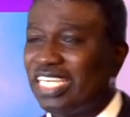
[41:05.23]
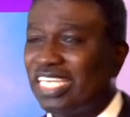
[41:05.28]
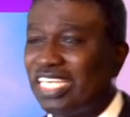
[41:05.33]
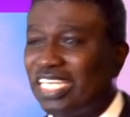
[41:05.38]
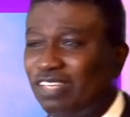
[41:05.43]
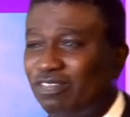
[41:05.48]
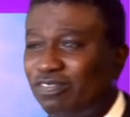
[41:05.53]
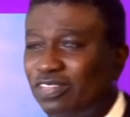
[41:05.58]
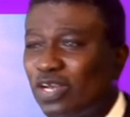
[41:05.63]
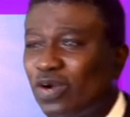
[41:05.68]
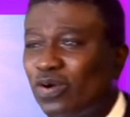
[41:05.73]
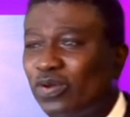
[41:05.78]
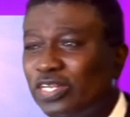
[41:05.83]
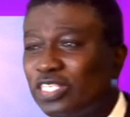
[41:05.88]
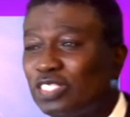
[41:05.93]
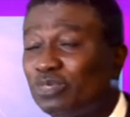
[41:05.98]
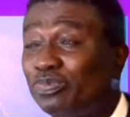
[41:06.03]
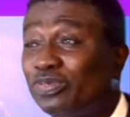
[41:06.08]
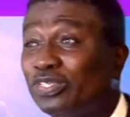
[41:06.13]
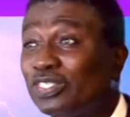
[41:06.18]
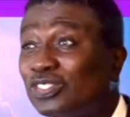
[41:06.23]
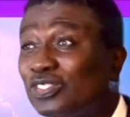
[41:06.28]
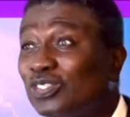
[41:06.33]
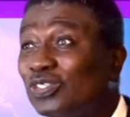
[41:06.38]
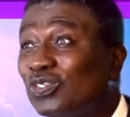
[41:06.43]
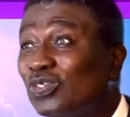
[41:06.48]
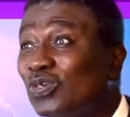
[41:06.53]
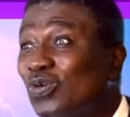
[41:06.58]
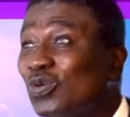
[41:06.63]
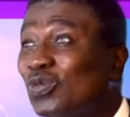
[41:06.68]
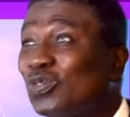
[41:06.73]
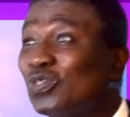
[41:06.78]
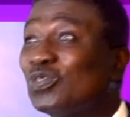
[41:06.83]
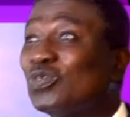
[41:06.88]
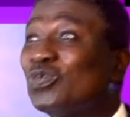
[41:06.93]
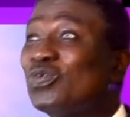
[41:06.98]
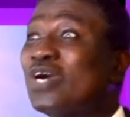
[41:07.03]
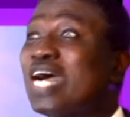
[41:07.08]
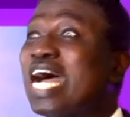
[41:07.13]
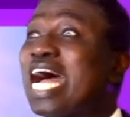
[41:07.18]
give the Holy Spirit to those
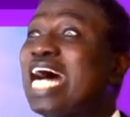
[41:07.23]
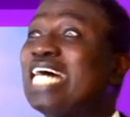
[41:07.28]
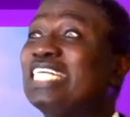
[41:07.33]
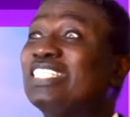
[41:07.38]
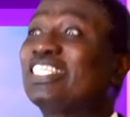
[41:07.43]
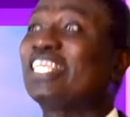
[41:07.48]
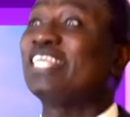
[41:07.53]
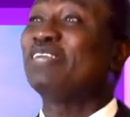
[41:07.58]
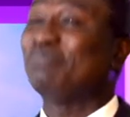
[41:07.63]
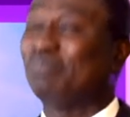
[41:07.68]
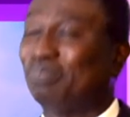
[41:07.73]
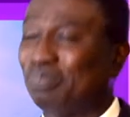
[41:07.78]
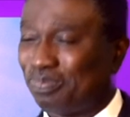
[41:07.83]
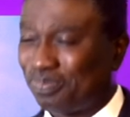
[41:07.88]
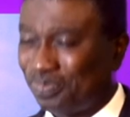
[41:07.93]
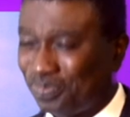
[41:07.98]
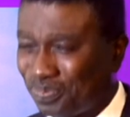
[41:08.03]
who ask him?